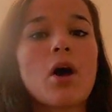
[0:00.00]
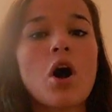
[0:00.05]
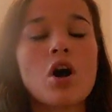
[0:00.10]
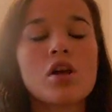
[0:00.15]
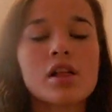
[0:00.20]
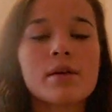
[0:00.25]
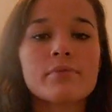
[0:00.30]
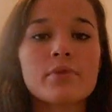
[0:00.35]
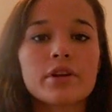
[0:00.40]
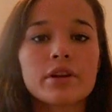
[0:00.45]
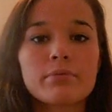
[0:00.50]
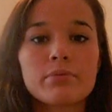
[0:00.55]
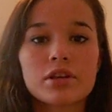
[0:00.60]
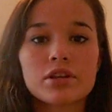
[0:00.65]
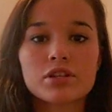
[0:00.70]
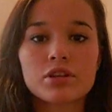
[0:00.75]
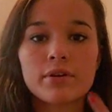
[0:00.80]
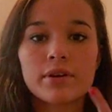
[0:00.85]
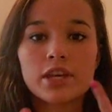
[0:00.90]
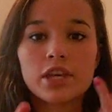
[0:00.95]
All I'm going to
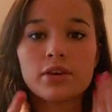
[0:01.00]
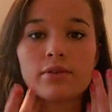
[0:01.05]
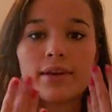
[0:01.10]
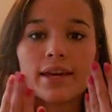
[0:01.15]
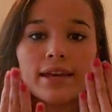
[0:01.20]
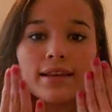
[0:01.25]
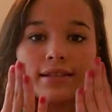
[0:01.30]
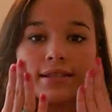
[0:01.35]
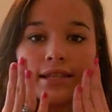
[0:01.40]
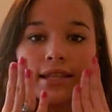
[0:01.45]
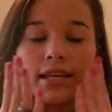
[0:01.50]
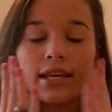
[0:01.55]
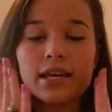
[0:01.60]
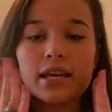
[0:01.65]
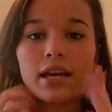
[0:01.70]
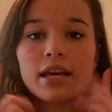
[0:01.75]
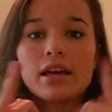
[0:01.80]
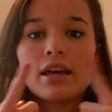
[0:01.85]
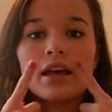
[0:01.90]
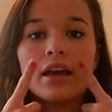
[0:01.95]
be showing you is
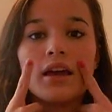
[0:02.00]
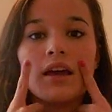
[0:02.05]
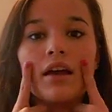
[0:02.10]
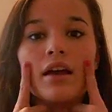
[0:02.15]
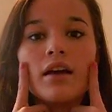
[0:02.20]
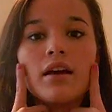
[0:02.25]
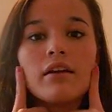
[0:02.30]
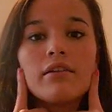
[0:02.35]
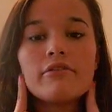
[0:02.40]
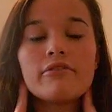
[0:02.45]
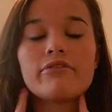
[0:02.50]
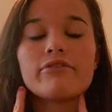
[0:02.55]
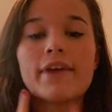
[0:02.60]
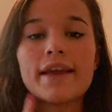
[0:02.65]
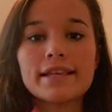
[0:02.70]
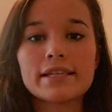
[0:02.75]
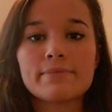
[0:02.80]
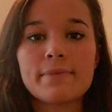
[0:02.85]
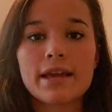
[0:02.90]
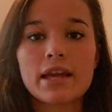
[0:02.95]
the
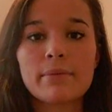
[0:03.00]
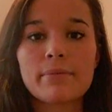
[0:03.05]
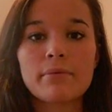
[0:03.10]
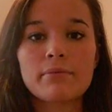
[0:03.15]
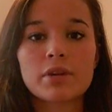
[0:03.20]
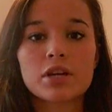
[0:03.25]
face makeup.